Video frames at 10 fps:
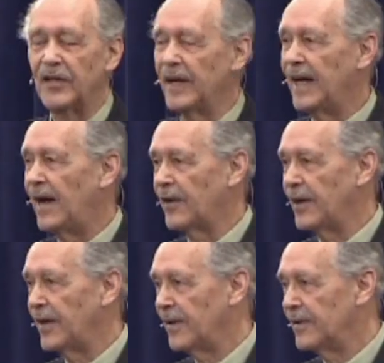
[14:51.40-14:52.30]
and get out of
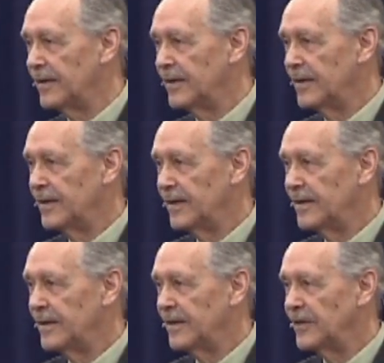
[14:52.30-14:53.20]
here.
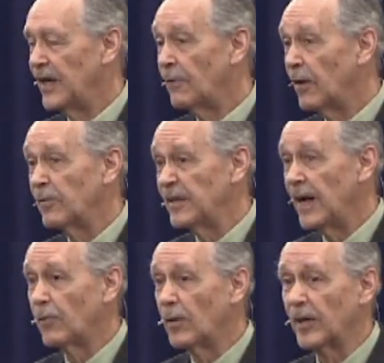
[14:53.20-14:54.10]
Is that where, isn't
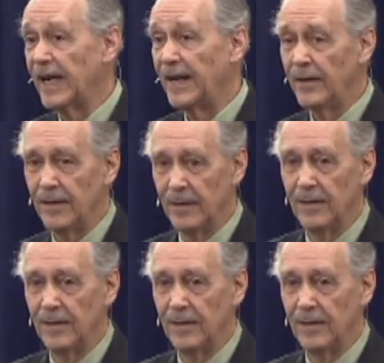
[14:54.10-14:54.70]
that where we're getting?